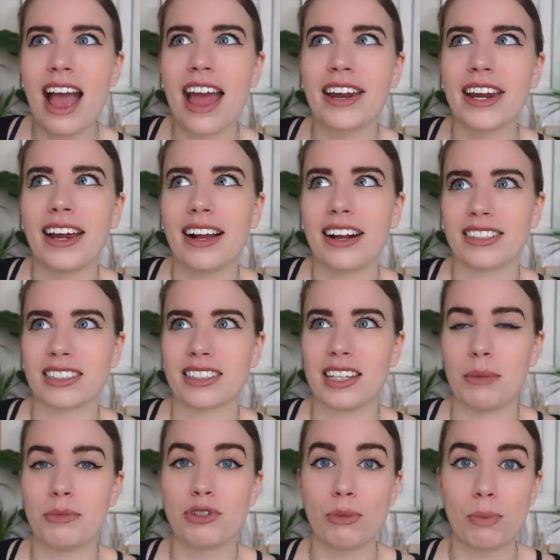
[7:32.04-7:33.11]
and I asked
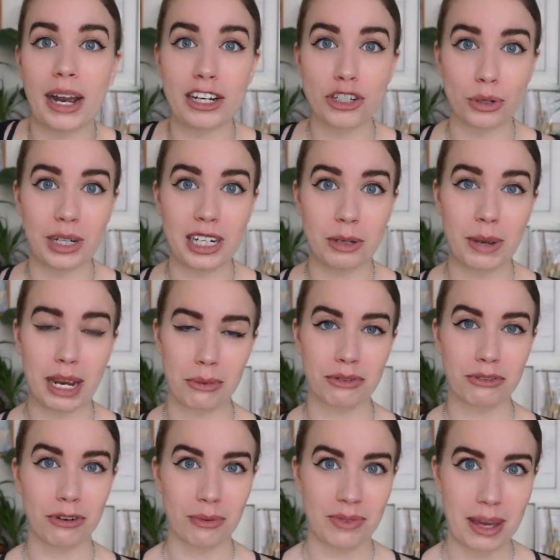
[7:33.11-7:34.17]
them to buy toilet paper
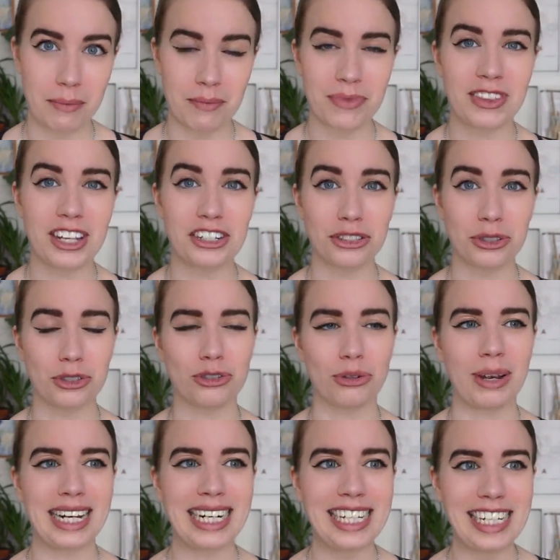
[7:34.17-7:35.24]
from them. There's also
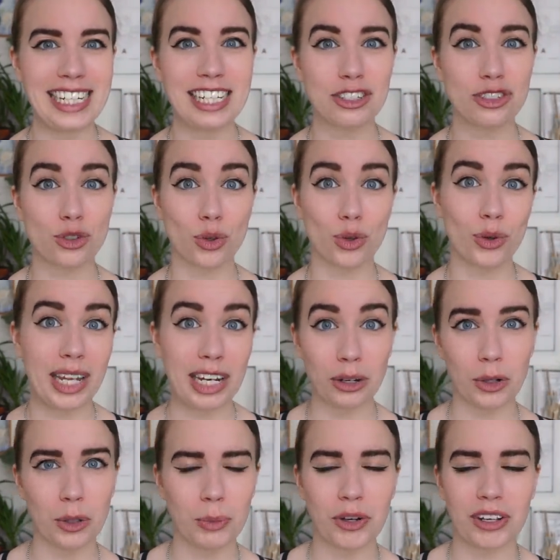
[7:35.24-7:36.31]
a cleaning store in
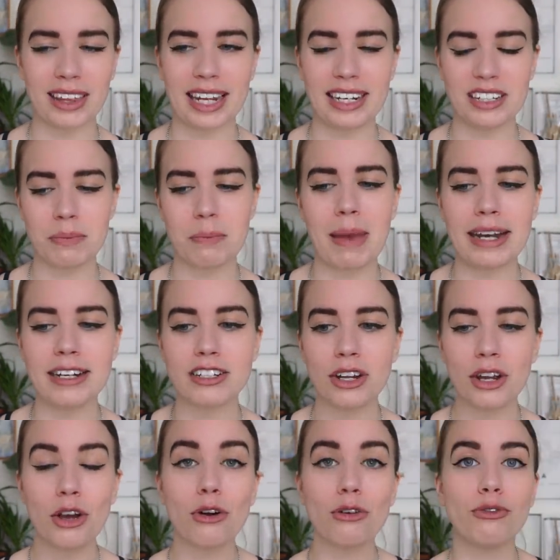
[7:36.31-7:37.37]
Aalborg that is meant
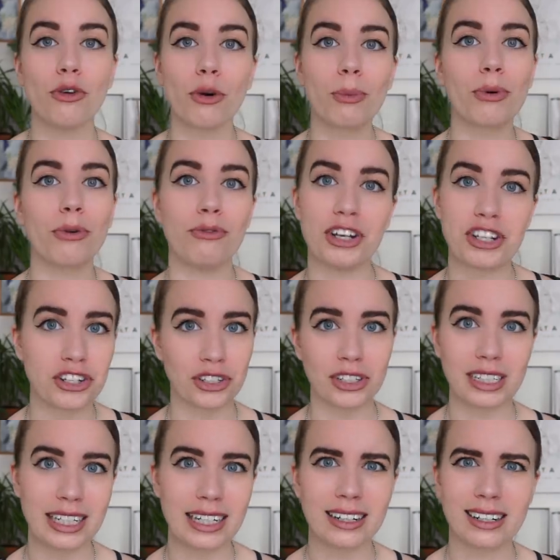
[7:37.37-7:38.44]
for
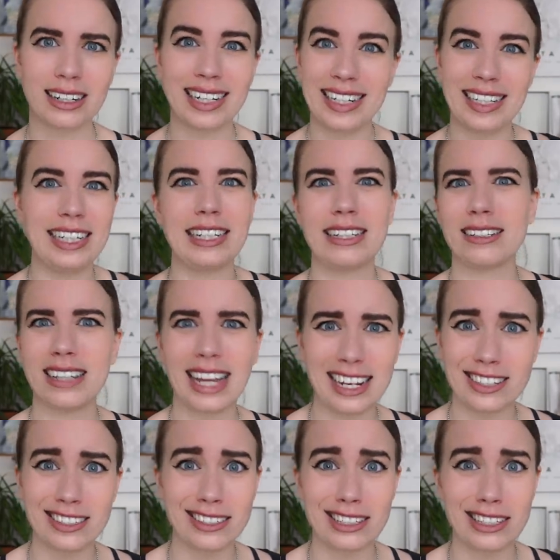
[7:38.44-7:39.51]
professional cleaning
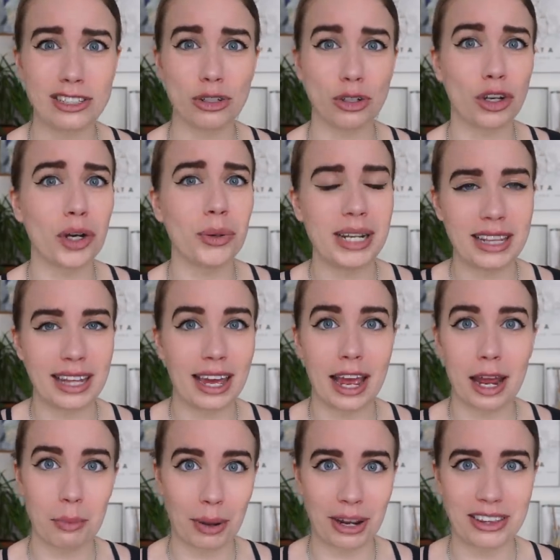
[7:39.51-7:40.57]
agencies to go in there
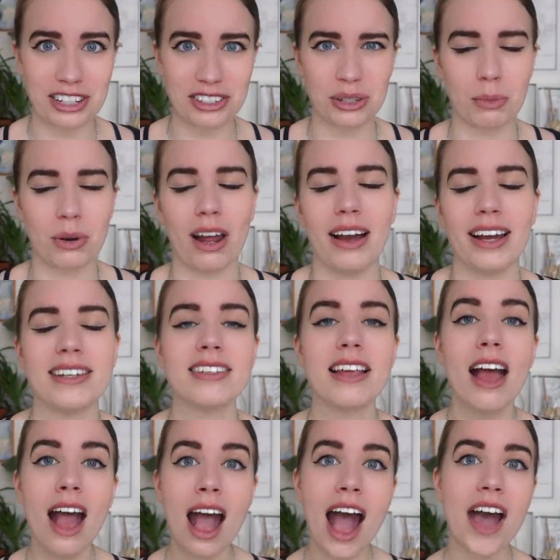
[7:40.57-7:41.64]
and buy their supplies.
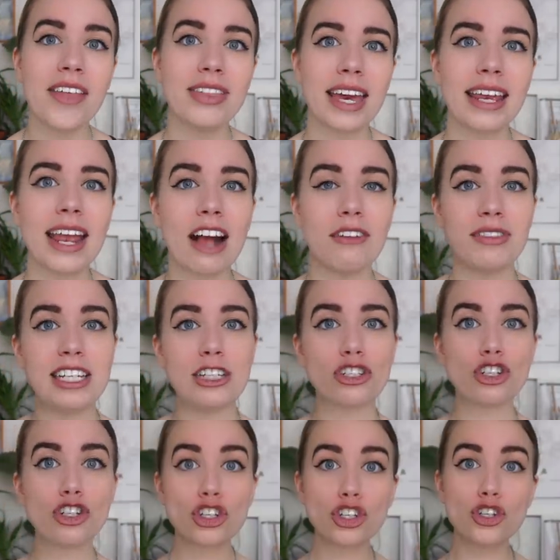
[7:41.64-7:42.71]
And they have these
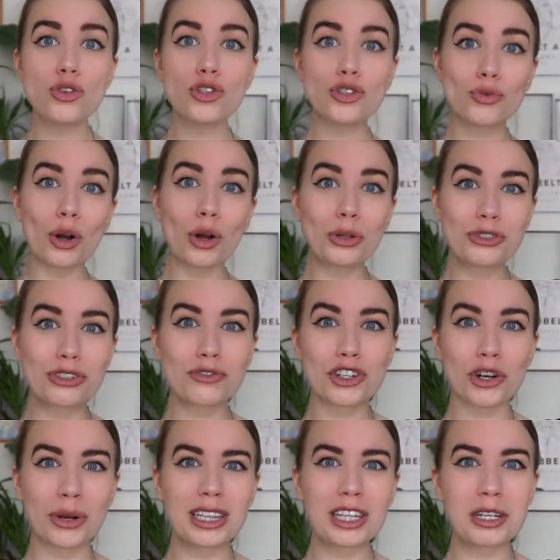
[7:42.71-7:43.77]
huge rolls of
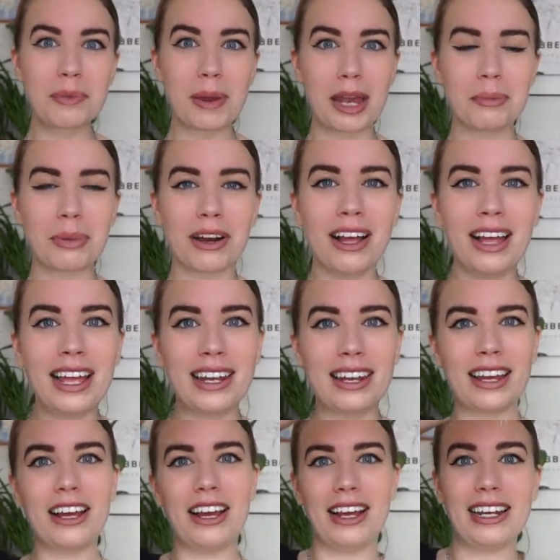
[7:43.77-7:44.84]
toilet paper,
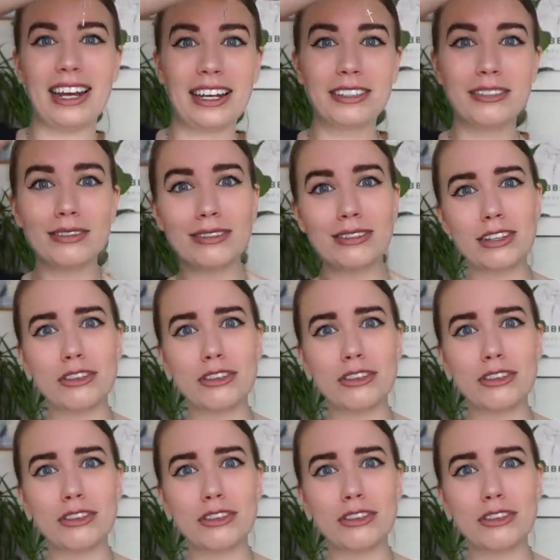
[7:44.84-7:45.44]
like